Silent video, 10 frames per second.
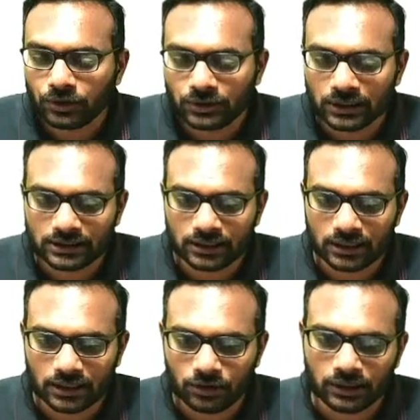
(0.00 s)
just
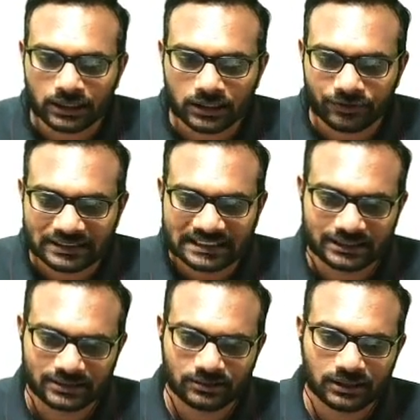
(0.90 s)
look at the
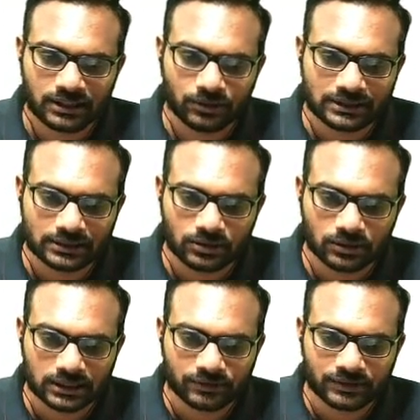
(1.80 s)
physics. Now you just look
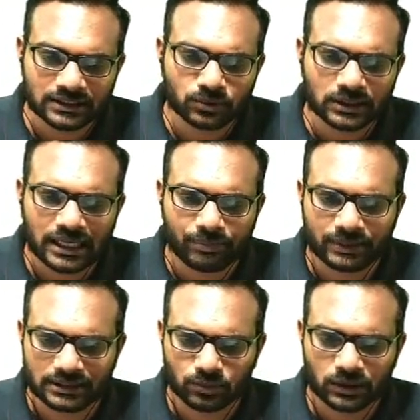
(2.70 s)
at the physics. What
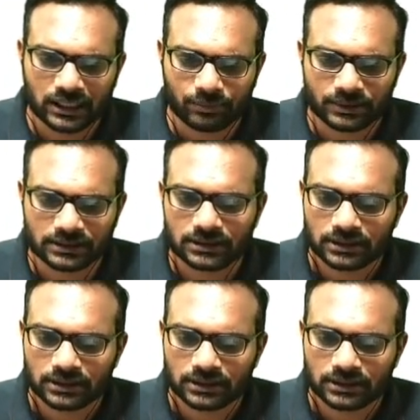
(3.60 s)
happens? What happens?